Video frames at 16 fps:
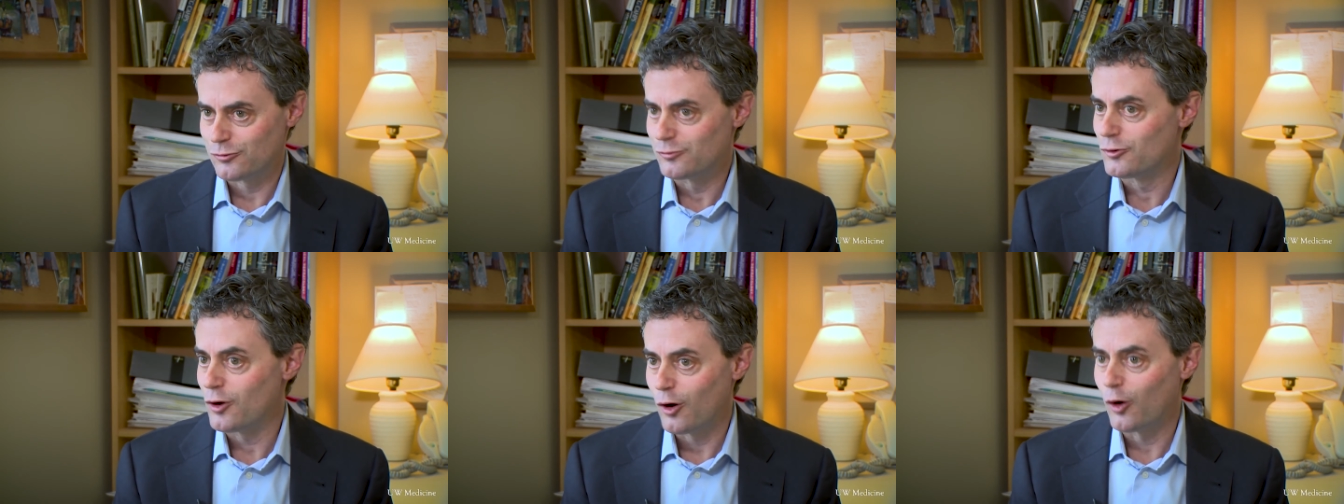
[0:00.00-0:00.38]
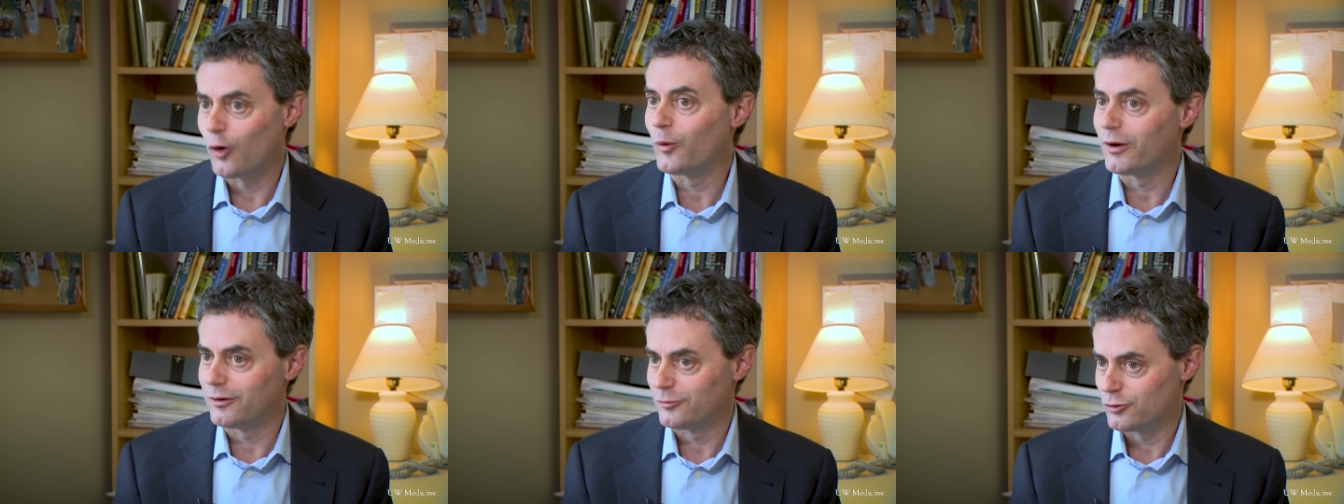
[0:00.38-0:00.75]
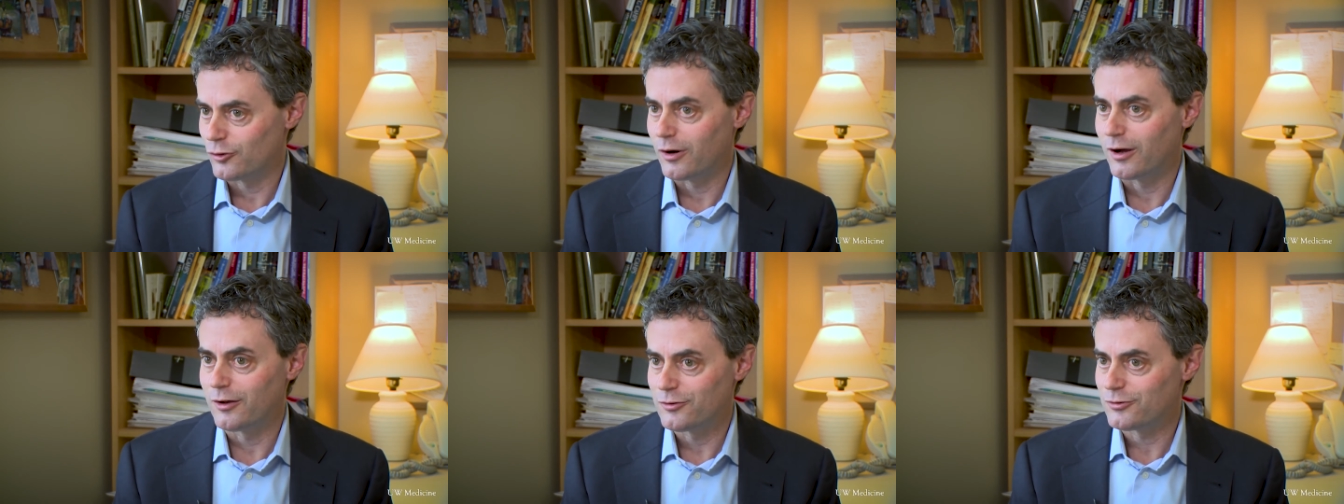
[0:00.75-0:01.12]
know and
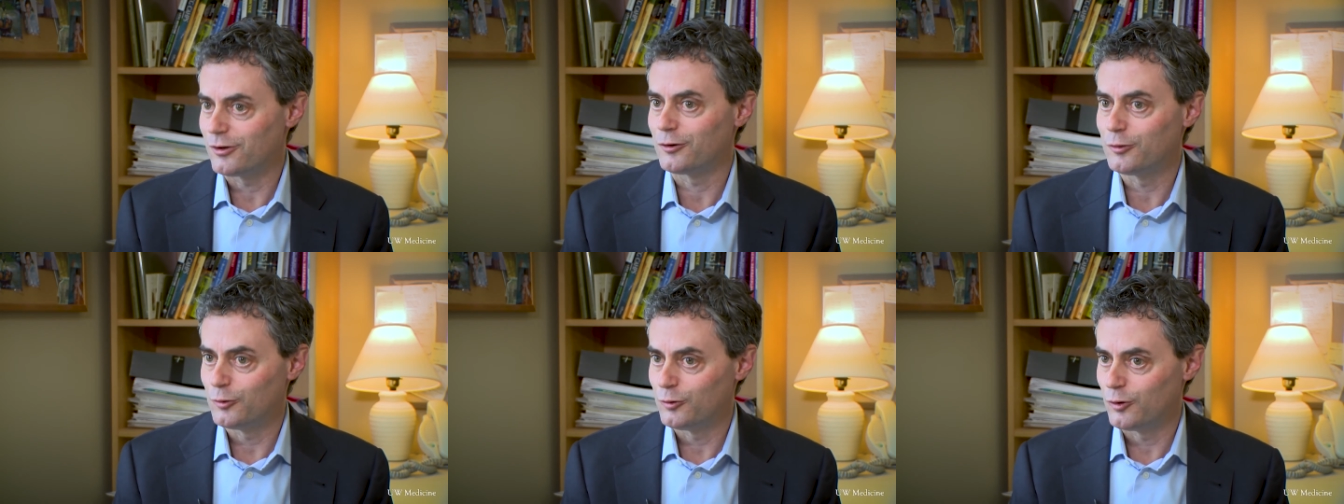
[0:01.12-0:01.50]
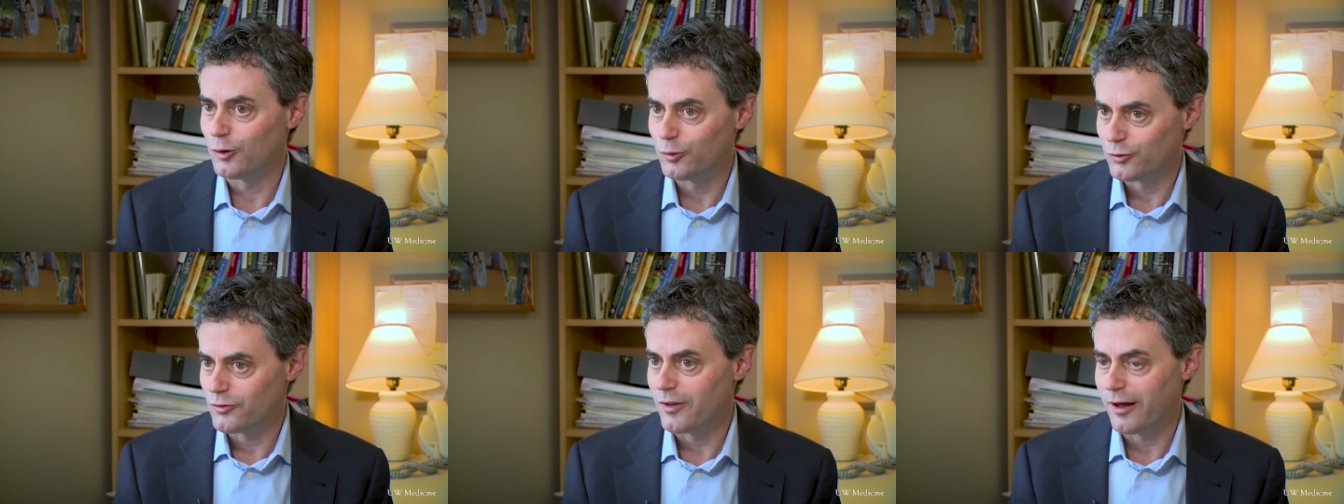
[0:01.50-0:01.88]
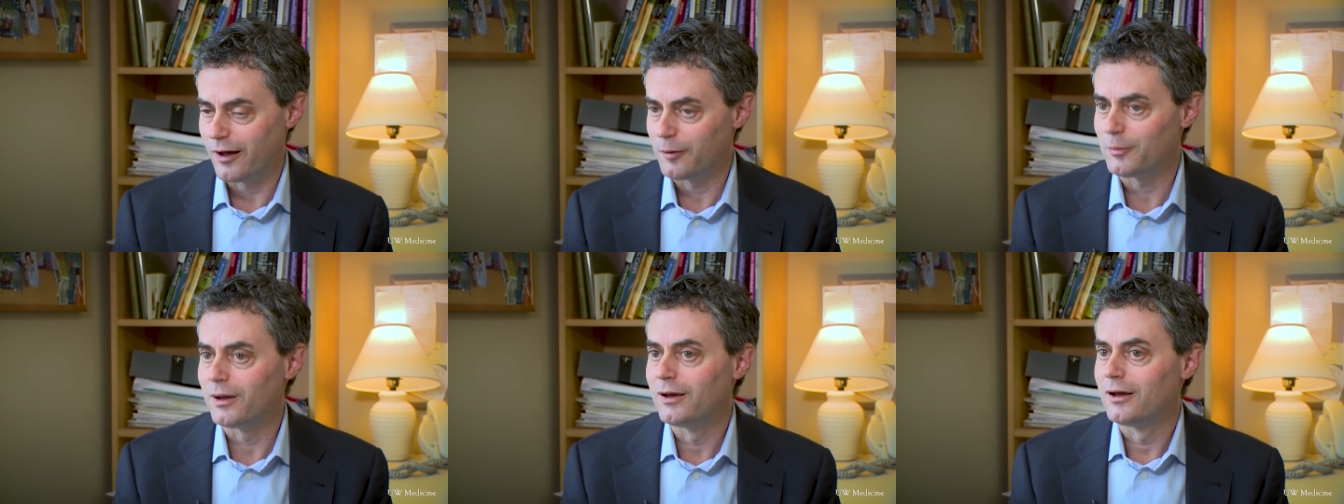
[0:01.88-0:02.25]
trust and who knows
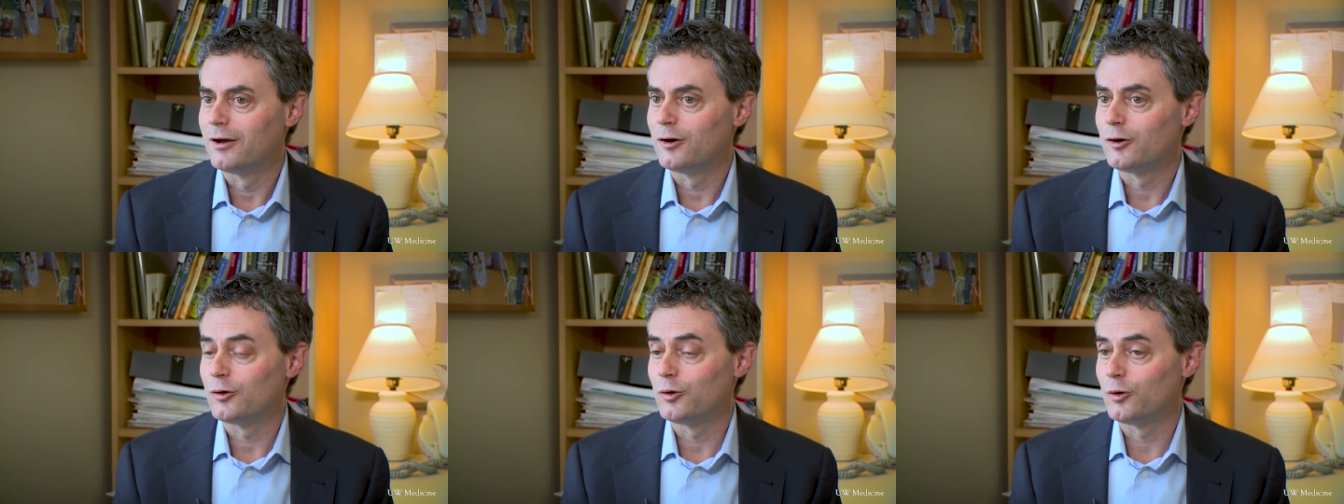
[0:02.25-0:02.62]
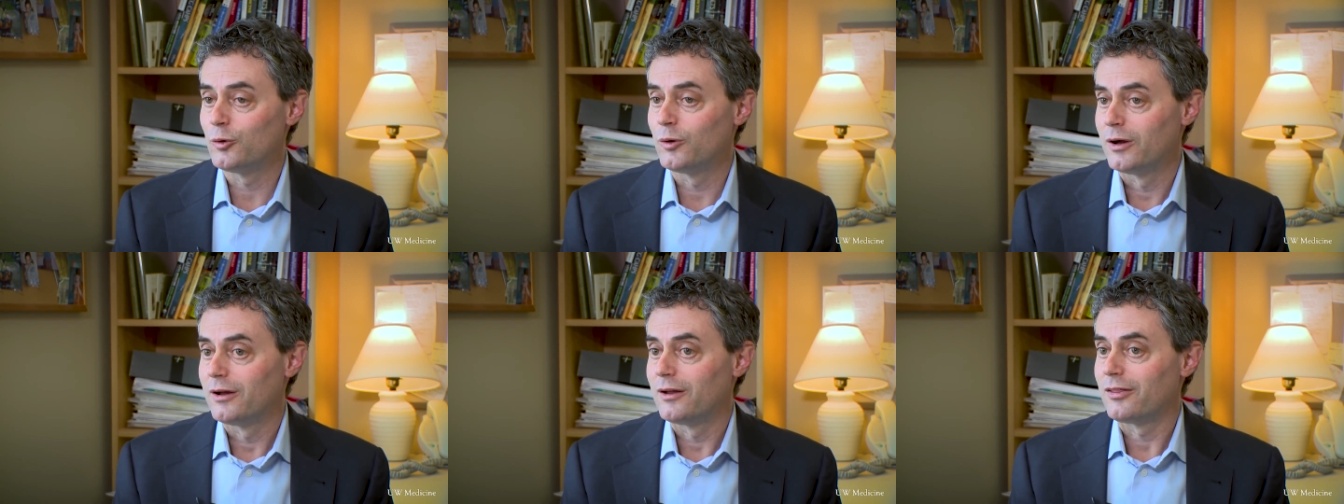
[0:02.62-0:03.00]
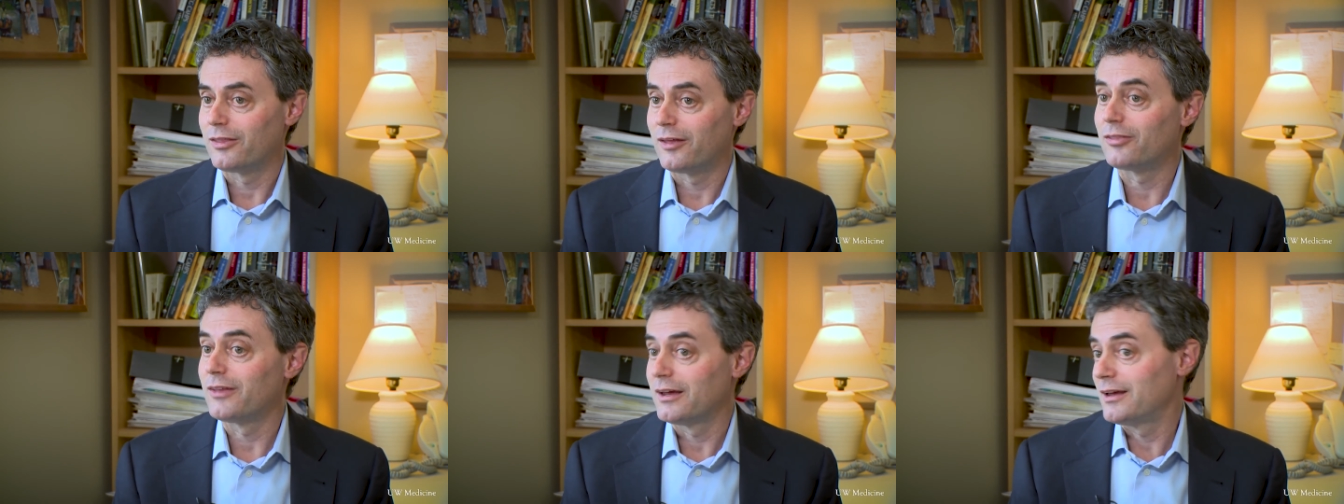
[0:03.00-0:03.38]
them, who,
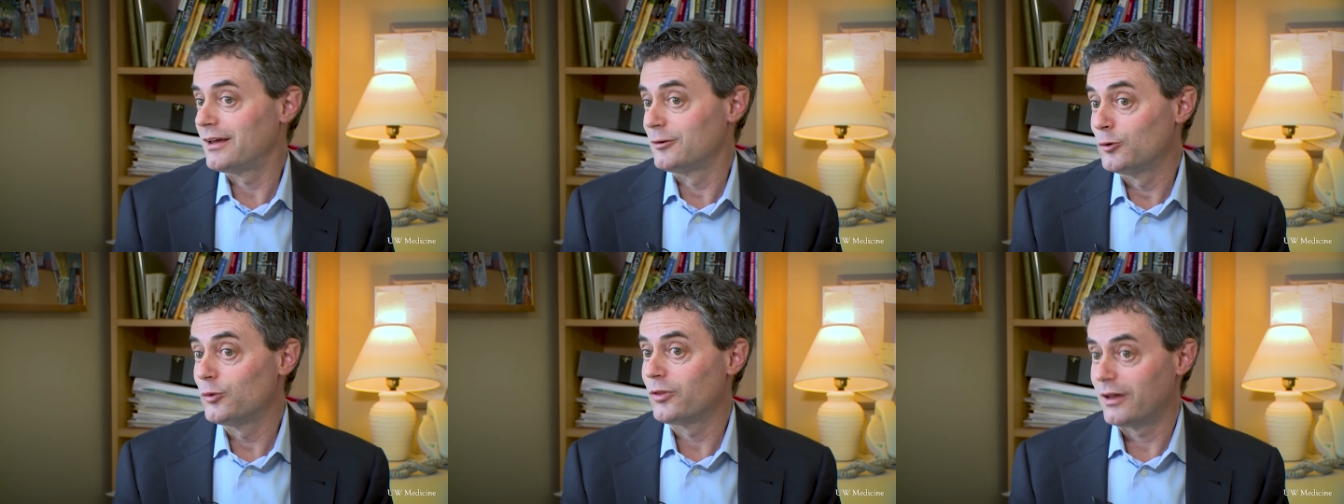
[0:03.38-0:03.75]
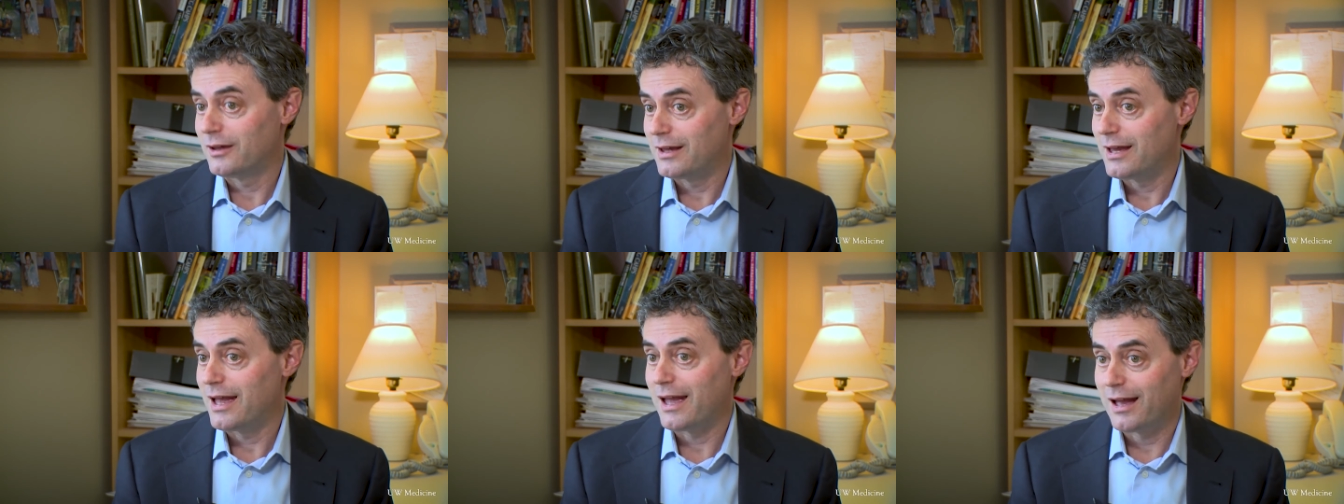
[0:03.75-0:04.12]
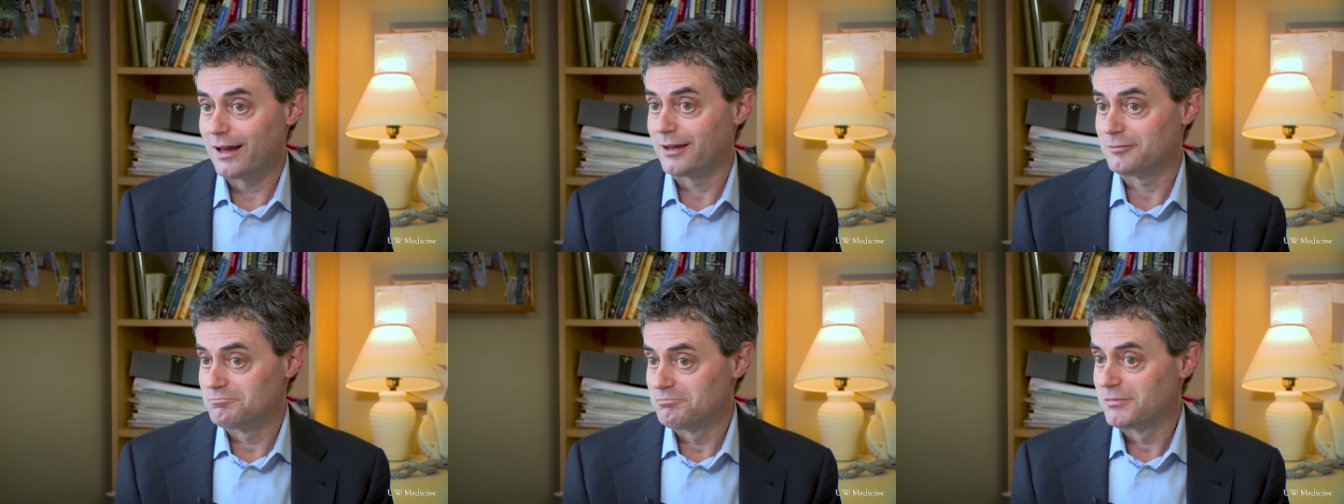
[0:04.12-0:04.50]
that they, who they
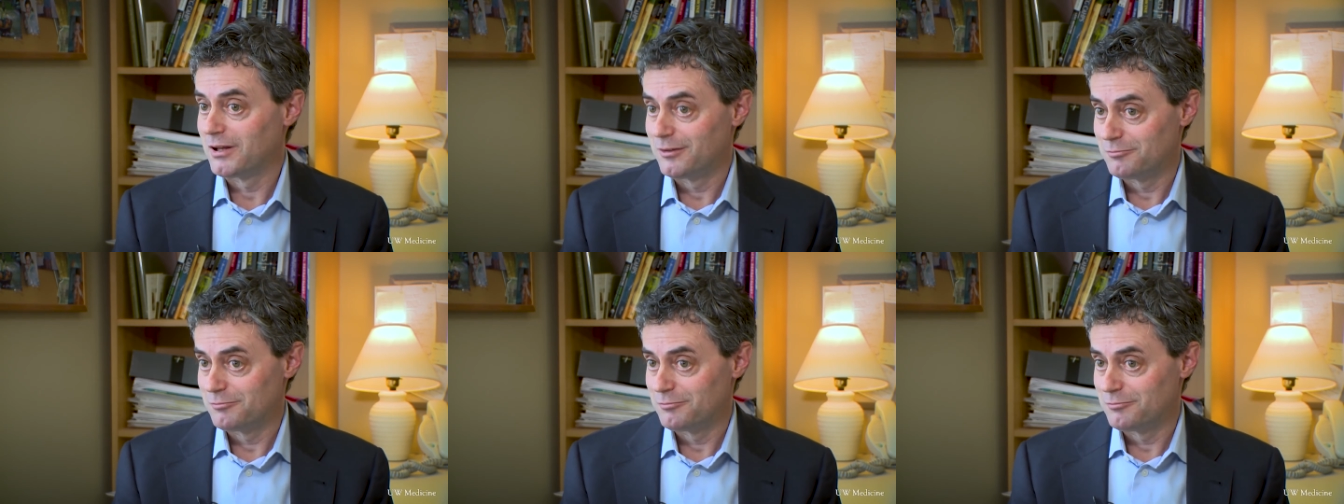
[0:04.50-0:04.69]
can,